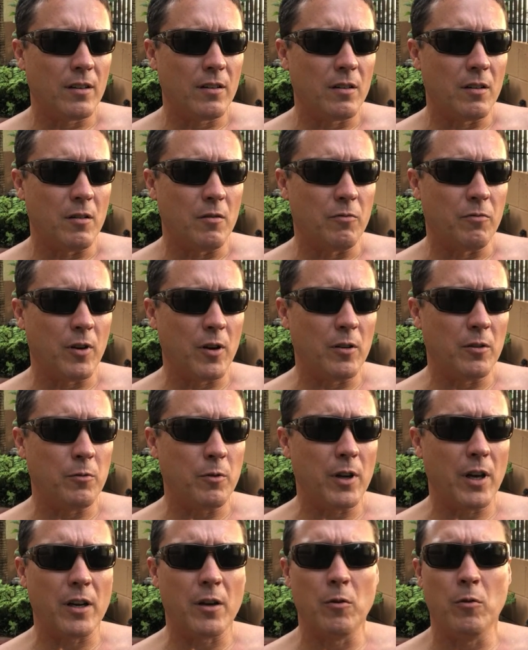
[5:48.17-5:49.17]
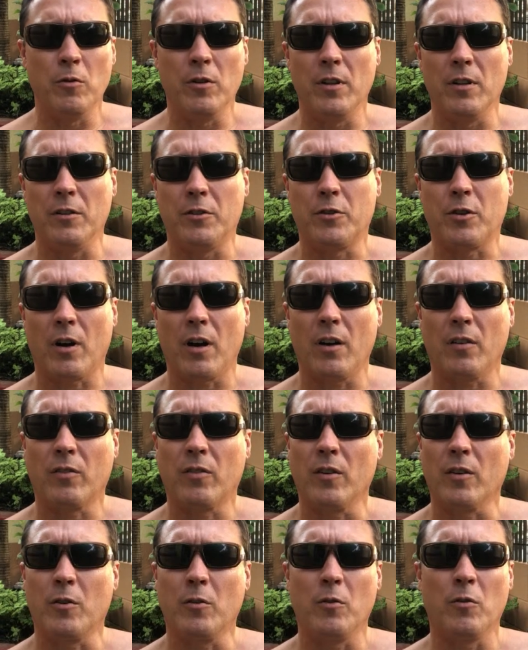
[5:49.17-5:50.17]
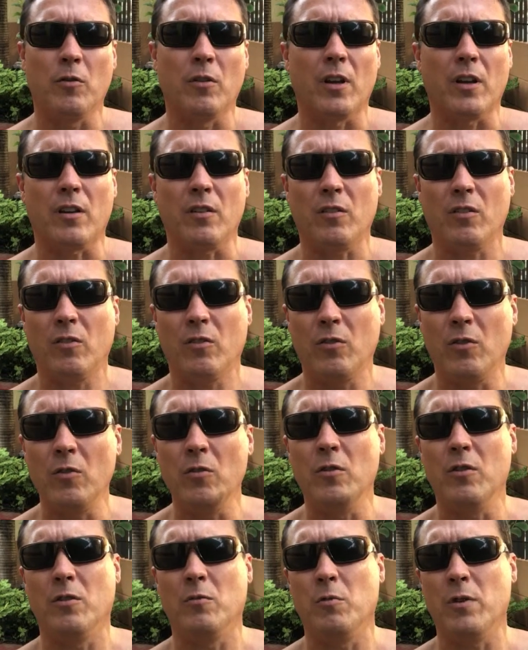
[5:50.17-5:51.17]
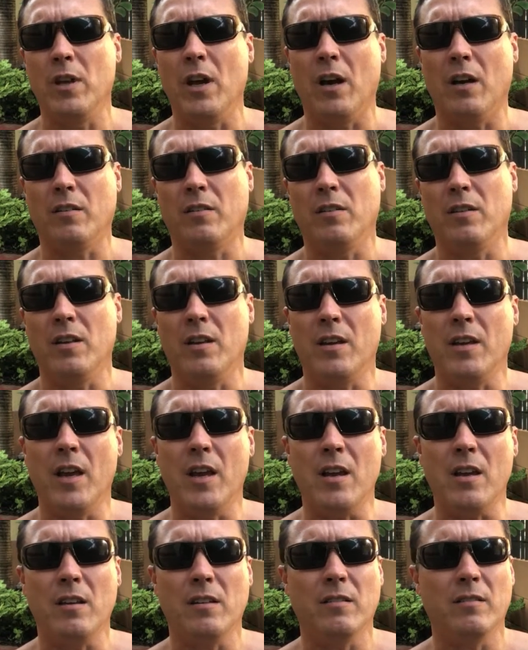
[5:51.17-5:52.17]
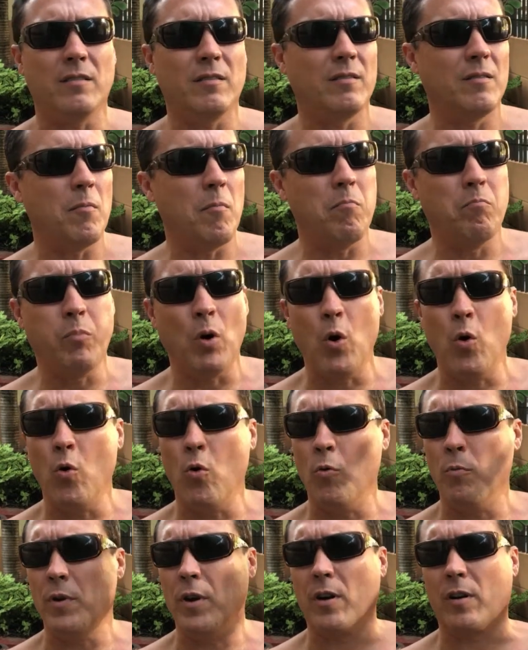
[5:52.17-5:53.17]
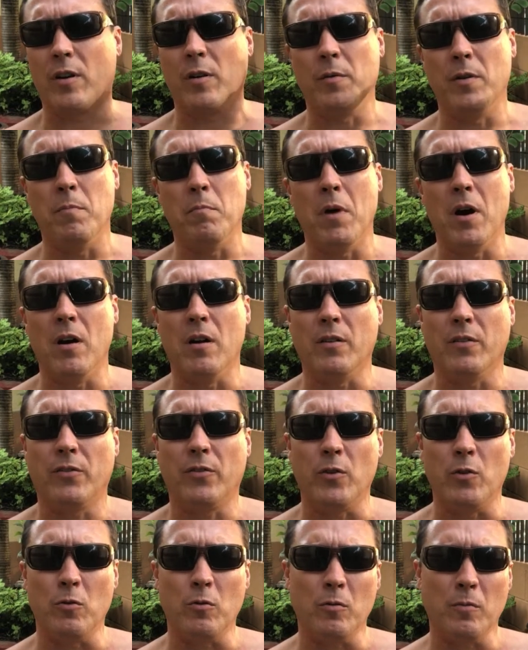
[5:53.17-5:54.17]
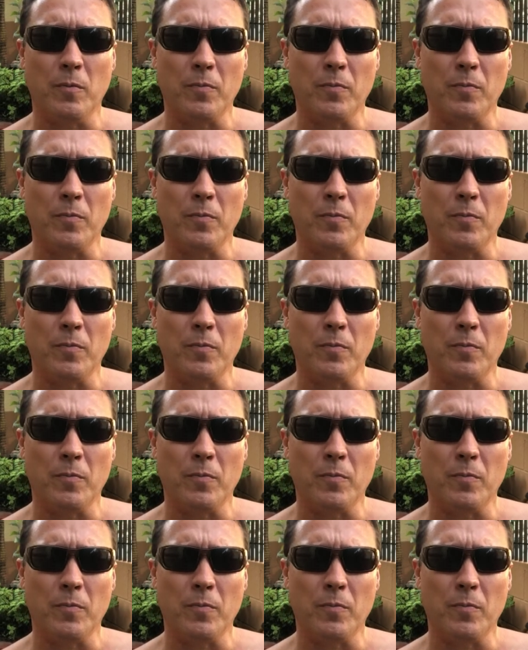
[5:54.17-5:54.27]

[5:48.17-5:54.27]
Now, folks, we got going in the tricycle, and like as soon as we got to the gate, boom, here come the monsoon.